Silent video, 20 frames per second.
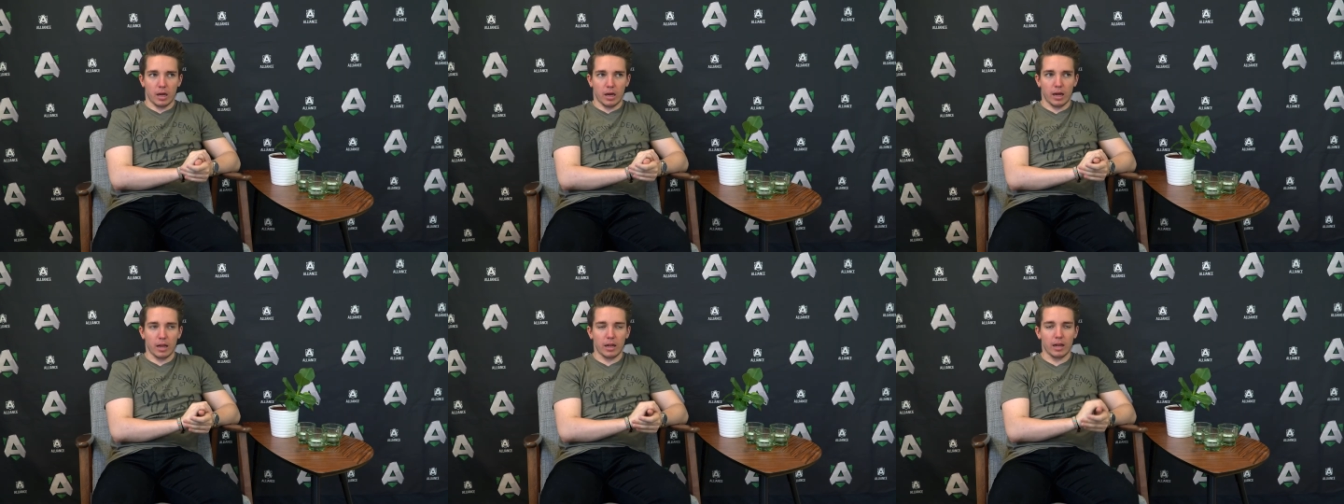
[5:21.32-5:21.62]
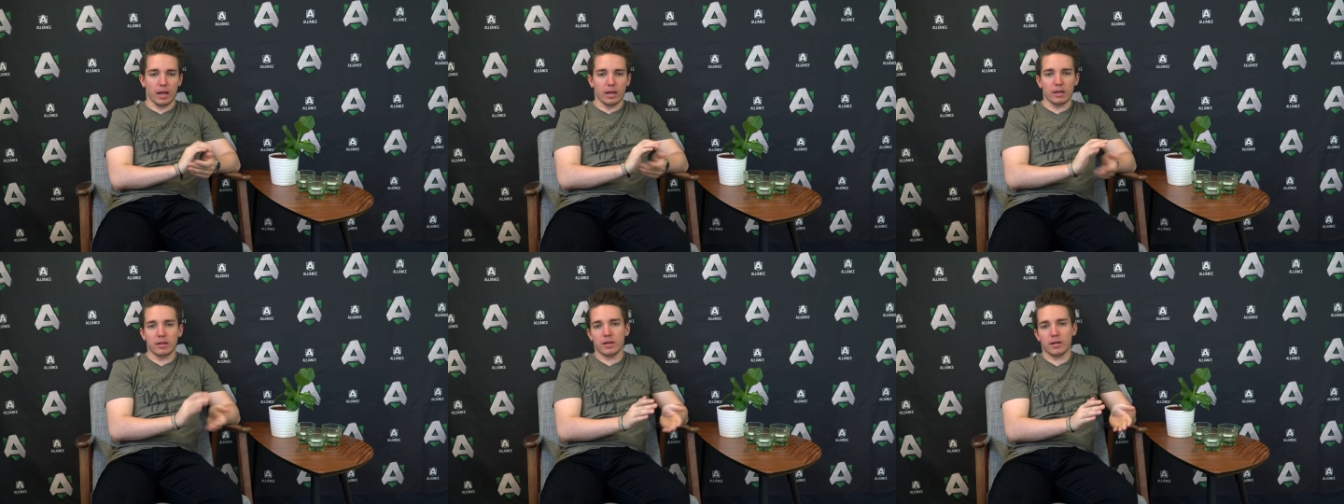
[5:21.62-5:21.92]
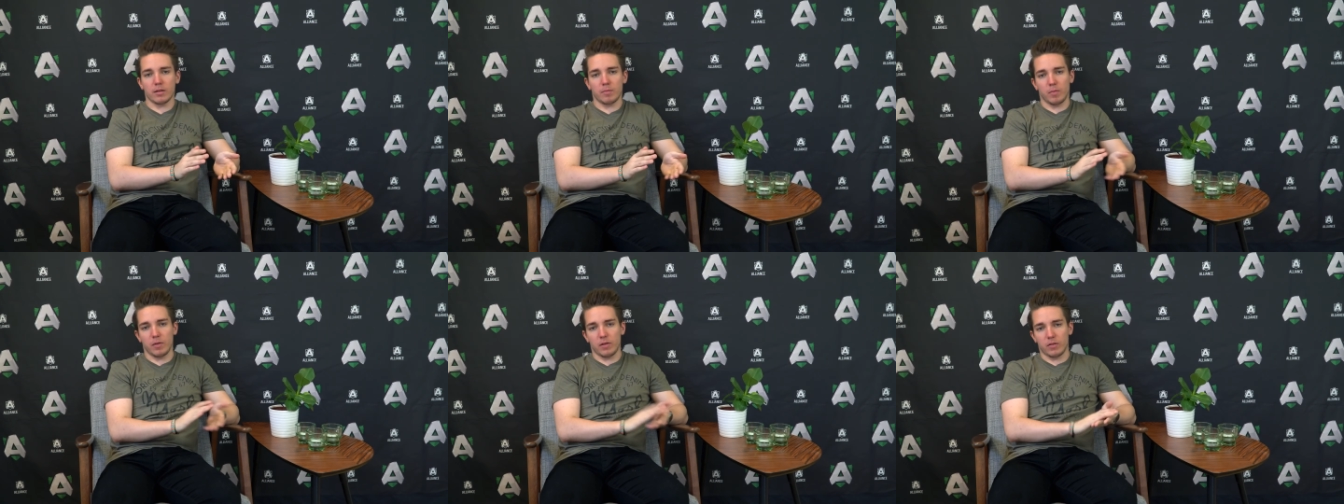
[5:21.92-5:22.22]
I like
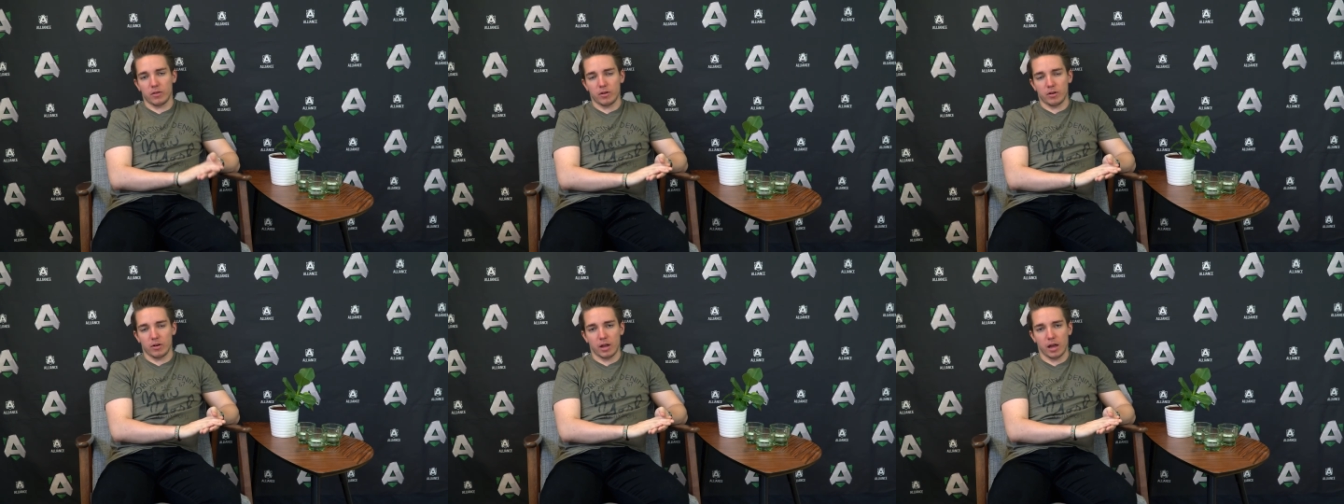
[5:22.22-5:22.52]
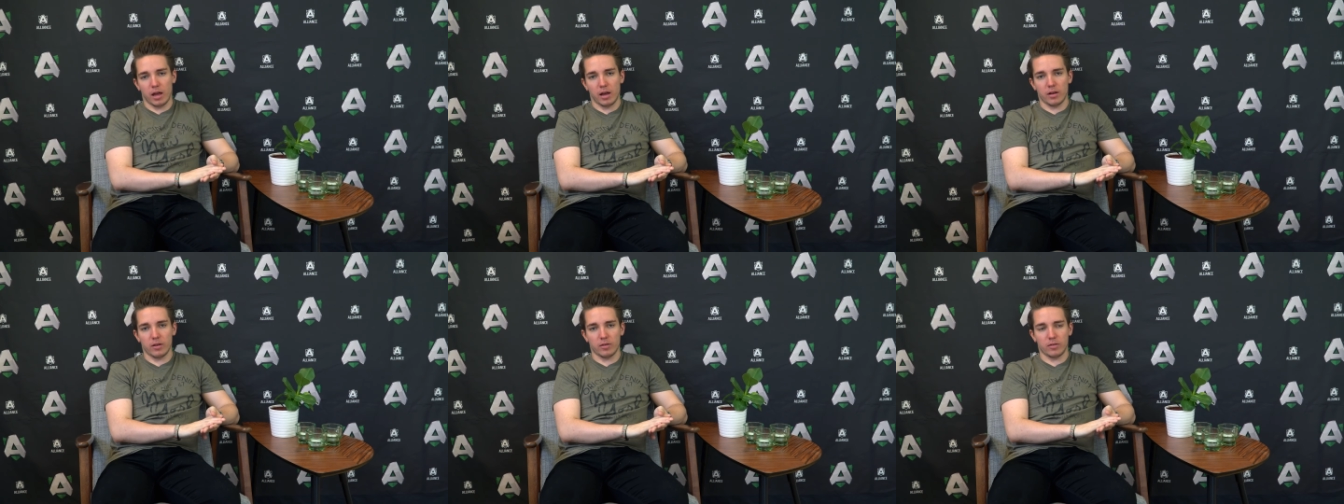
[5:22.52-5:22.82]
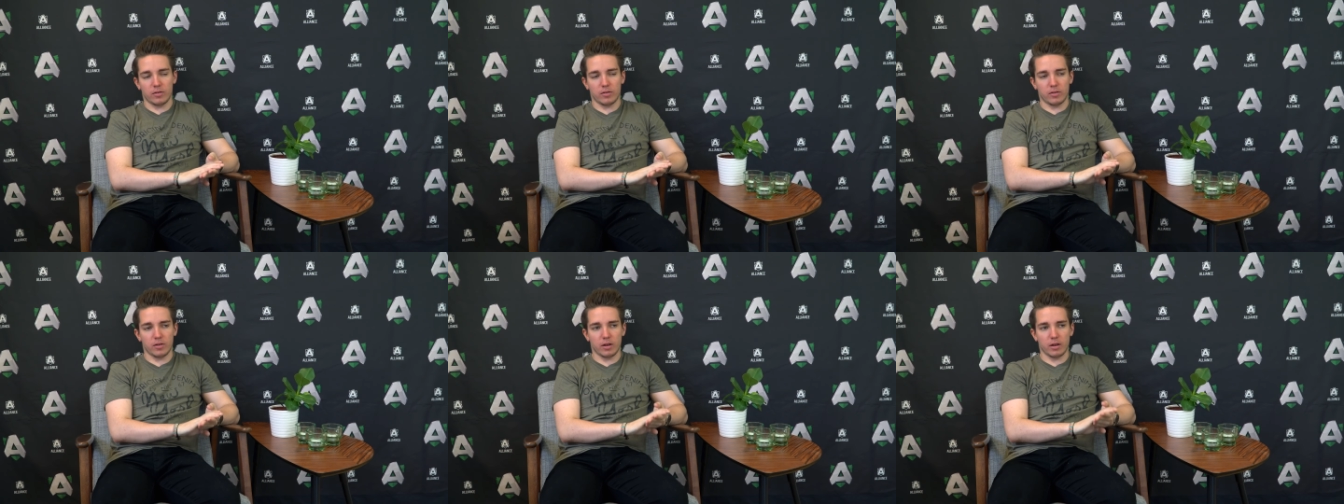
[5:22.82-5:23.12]
that Blizzard
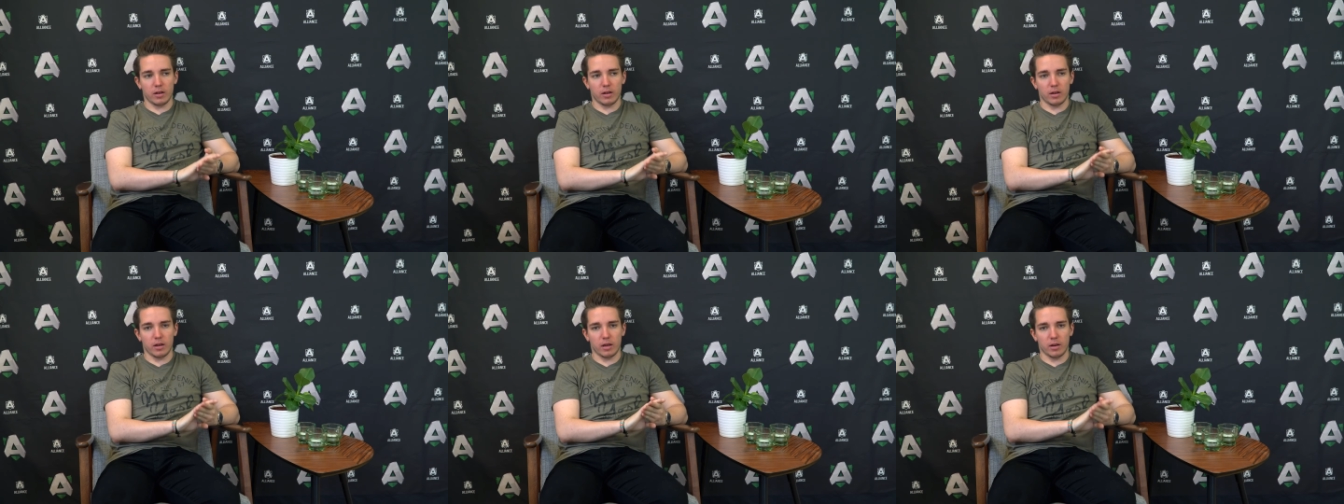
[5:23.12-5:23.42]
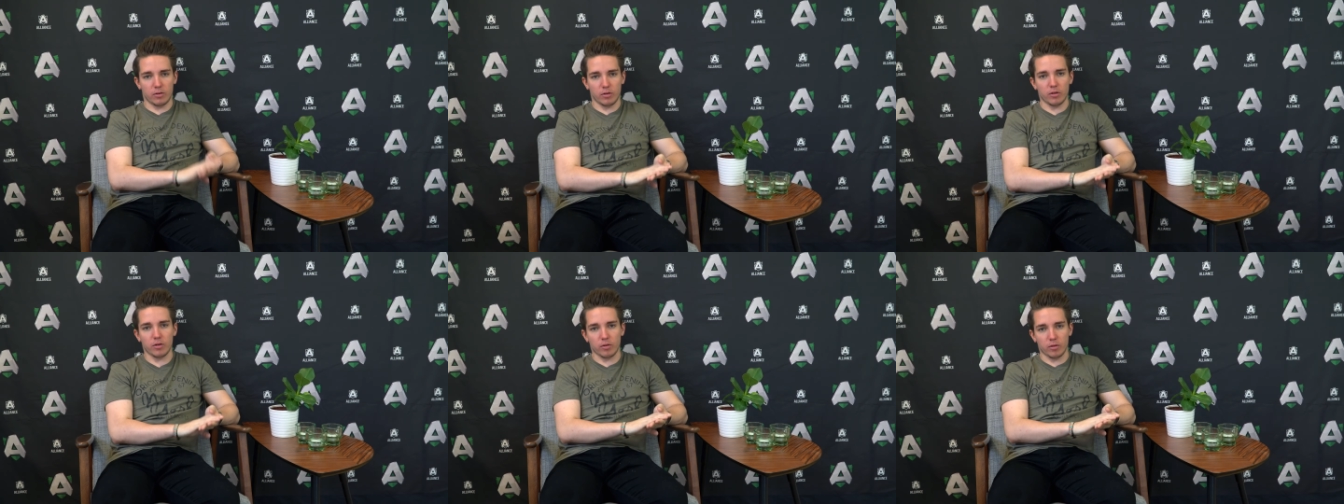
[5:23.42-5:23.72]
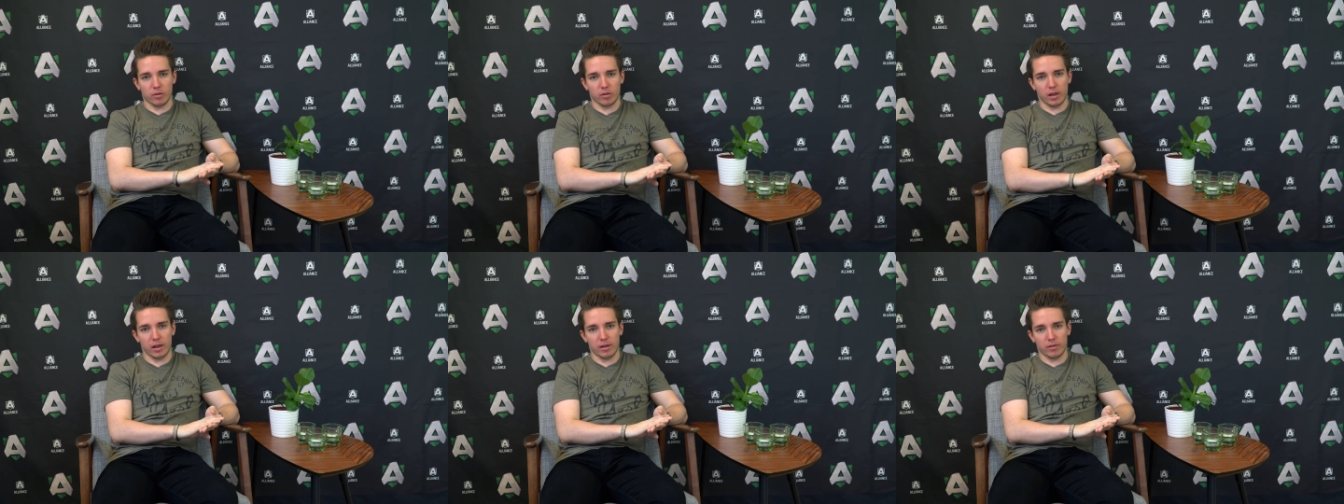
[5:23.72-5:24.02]
has uh,
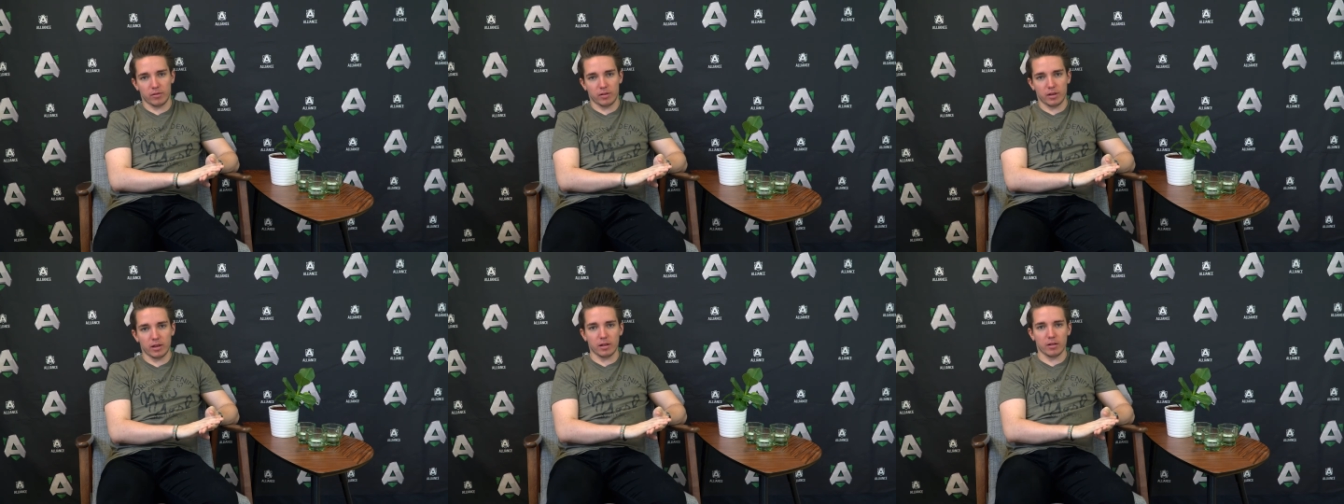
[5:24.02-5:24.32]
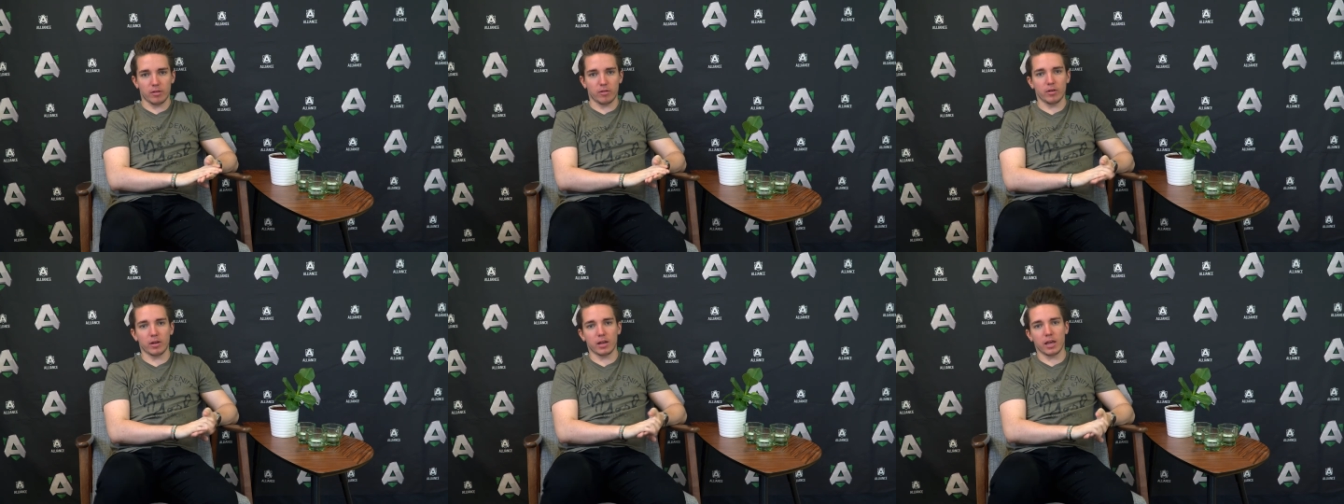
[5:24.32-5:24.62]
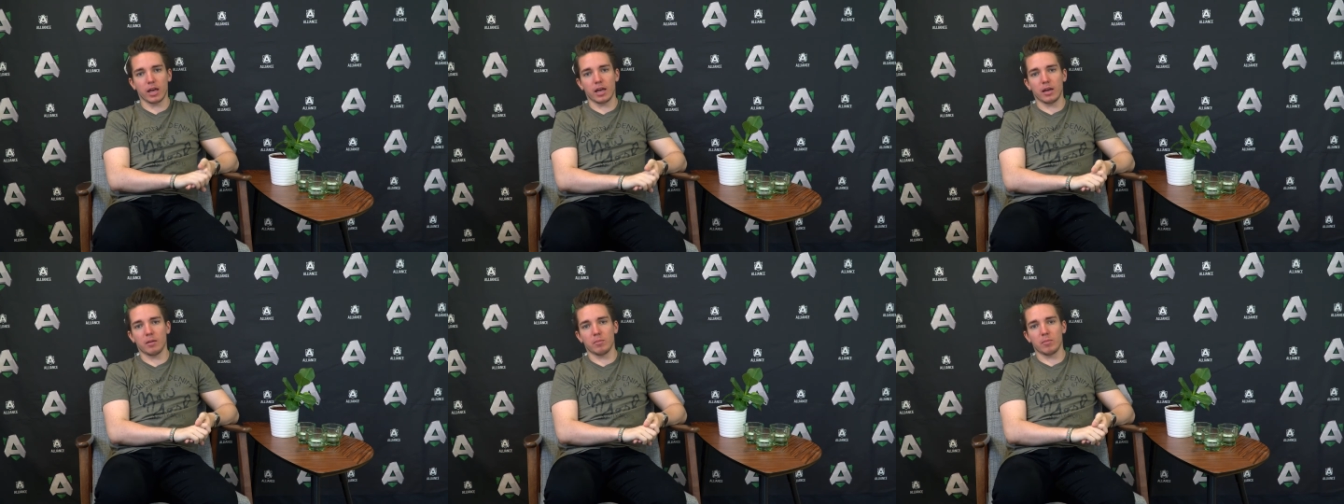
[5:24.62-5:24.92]
introduced lifesteal to the
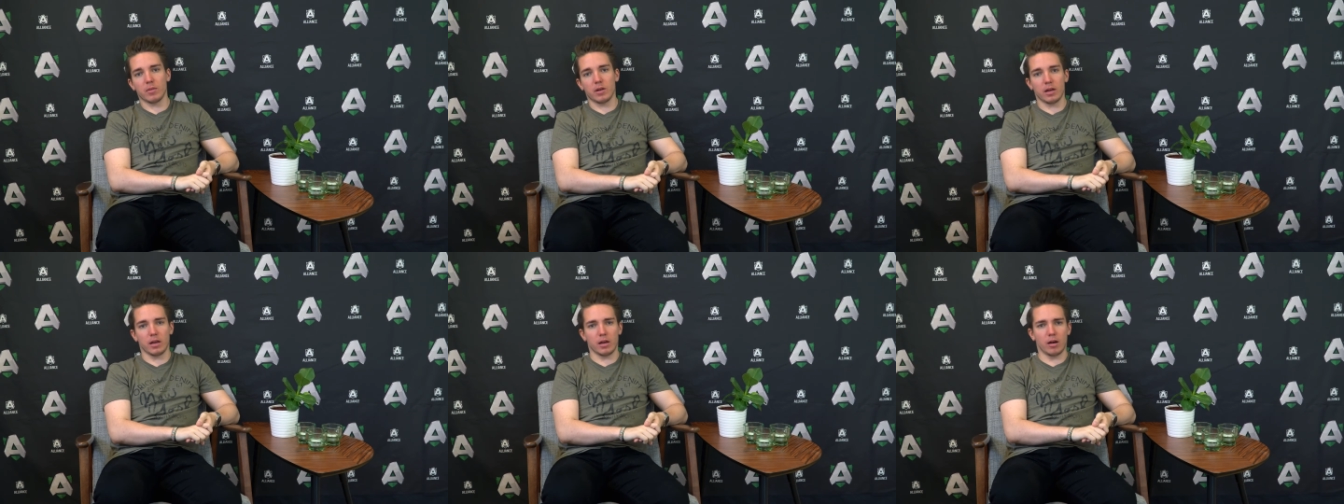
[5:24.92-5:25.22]
game.